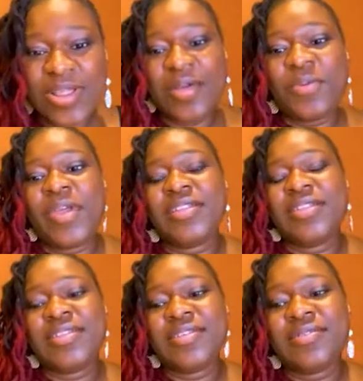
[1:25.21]
I went
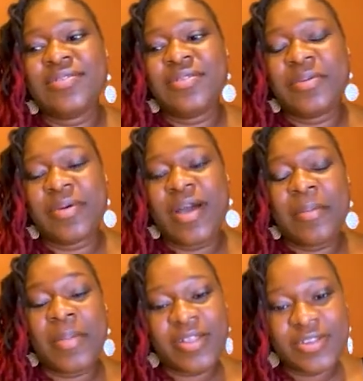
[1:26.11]
to
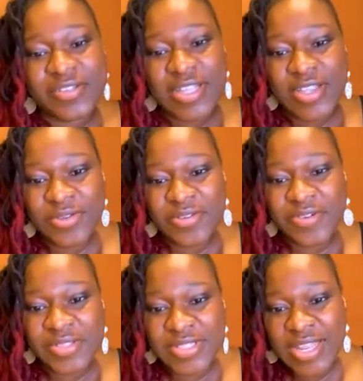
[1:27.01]
Montclair State
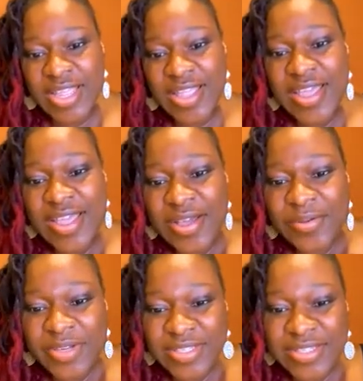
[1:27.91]
University,
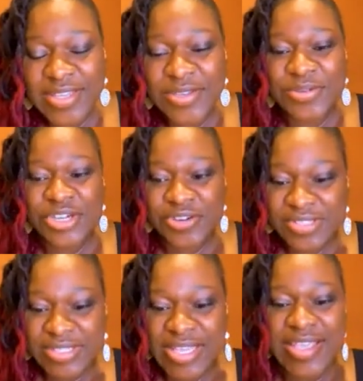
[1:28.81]
which is in New
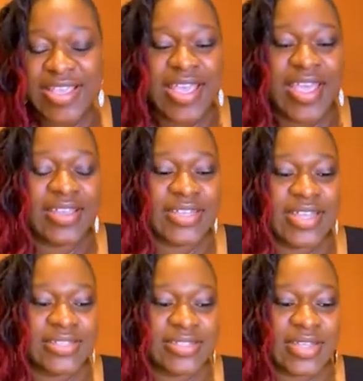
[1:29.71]
Jersey, and I
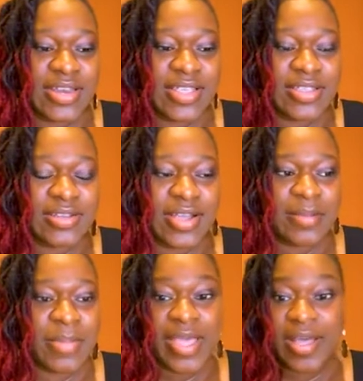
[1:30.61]
studied
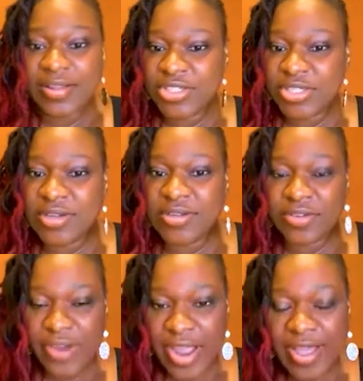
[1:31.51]
biology
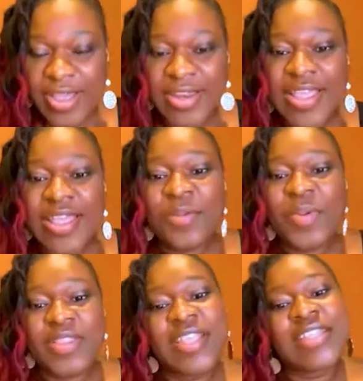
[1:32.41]
undergrad
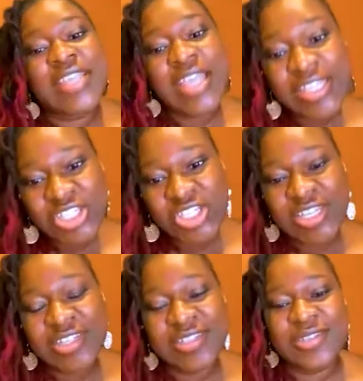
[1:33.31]
with the
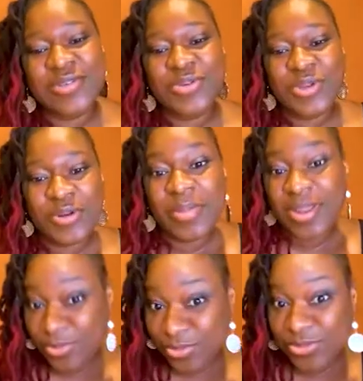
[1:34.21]
intention to go to
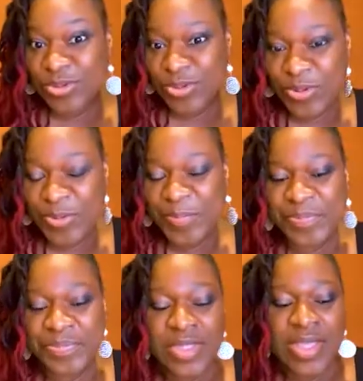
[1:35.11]
medical school.
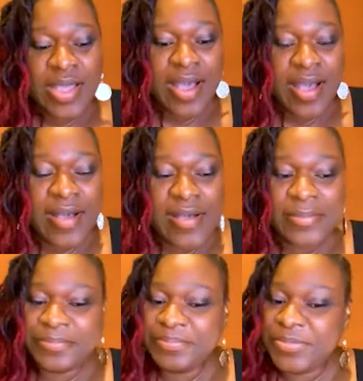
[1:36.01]
Mm-hmm.
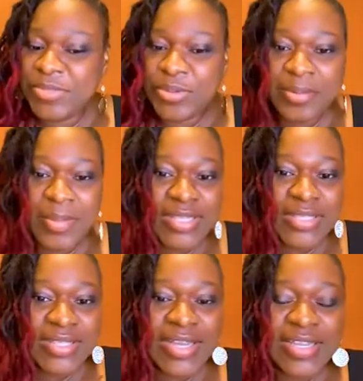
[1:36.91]
During my
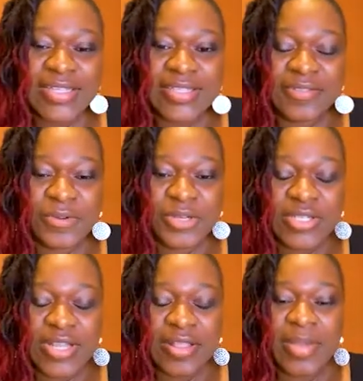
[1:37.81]
studies,
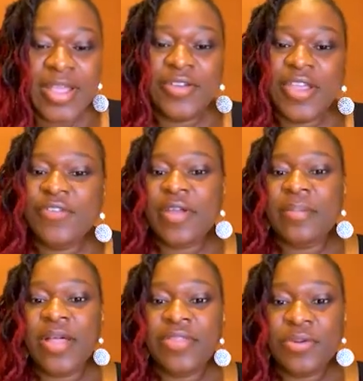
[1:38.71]
unfortunately, my
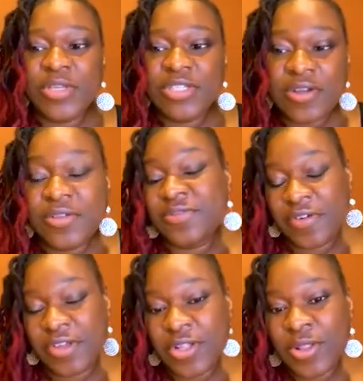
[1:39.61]
great-grandmother, which I was
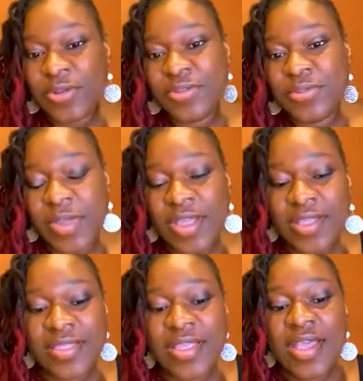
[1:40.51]
very close
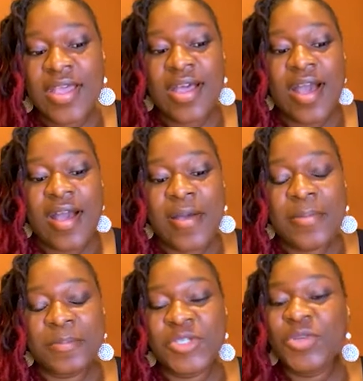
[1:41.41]
with,
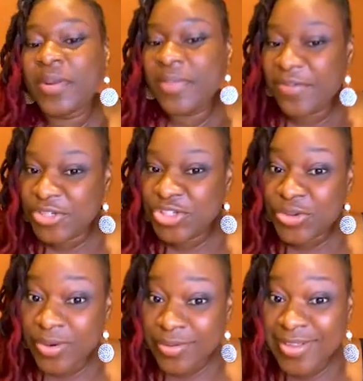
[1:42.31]
she wound up having a
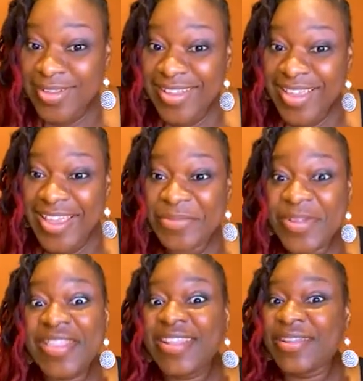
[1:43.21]
stroke, and
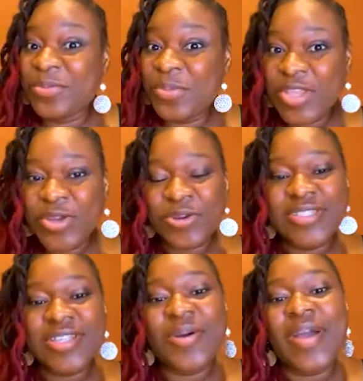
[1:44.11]
within a week or
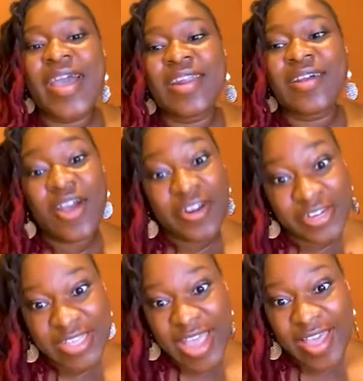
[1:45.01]
so, had a heart
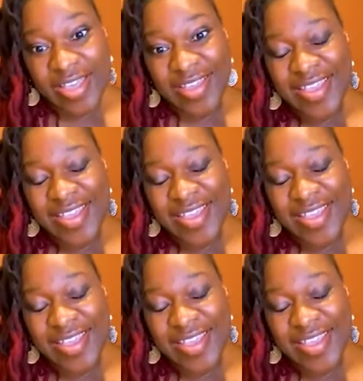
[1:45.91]
attack.